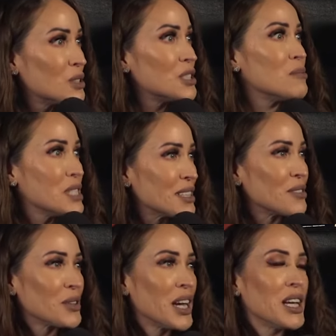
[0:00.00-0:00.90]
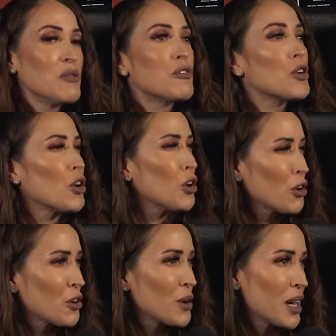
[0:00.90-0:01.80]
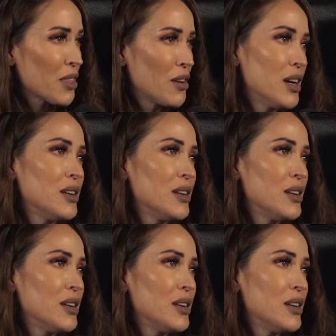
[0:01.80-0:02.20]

Want to be right for her, I thought.